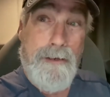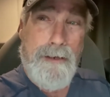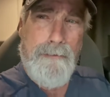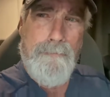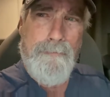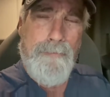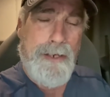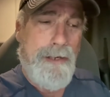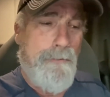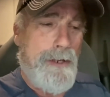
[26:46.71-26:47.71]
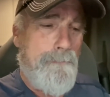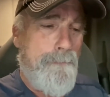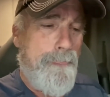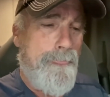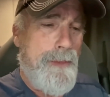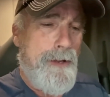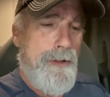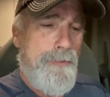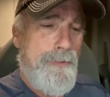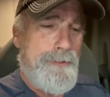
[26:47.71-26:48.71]
Um, but anyway,
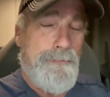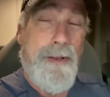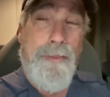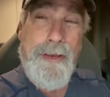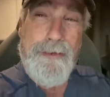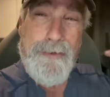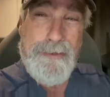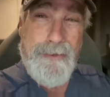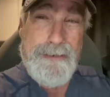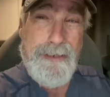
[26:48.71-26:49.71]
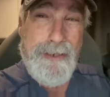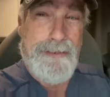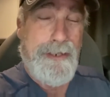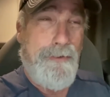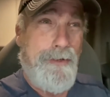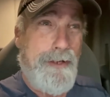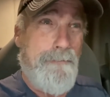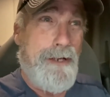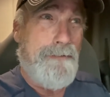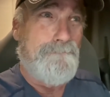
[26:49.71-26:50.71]
it's one of the thing, crazy things I think
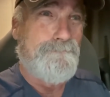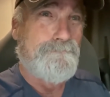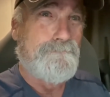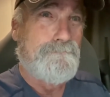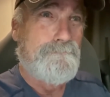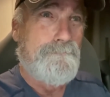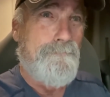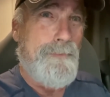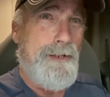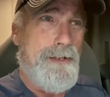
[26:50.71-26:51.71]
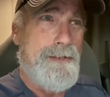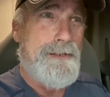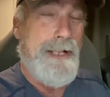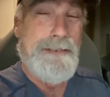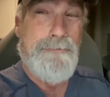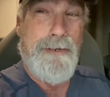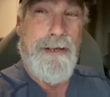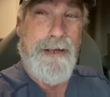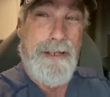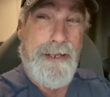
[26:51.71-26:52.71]
about is that's when
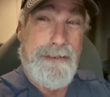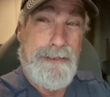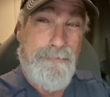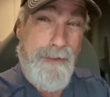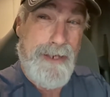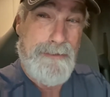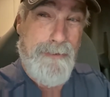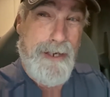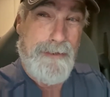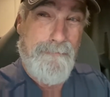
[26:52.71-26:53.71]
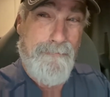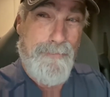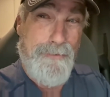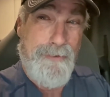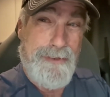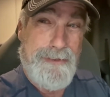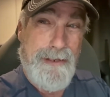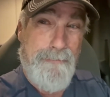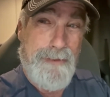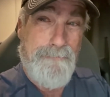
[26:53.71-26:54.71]
I, I like these flashback movies
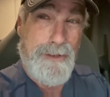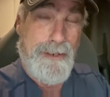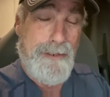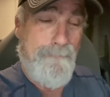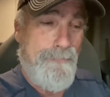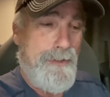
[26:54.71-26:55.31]
that I've been playing